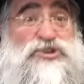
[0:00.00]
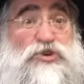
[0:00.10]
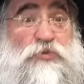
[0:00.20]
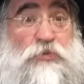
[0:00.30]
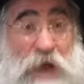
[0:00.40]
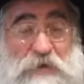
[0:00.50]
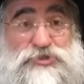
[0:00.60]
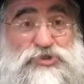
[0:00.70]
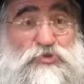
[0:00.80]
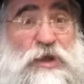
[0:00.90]

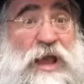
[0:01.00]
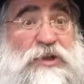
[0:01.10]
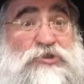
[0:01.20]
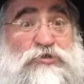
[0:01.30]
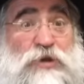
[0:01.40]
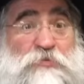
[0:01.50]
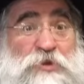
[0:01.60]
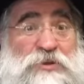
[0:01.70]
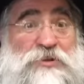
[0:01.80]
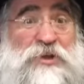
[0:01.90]
you react to a
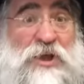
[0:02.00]
rebel?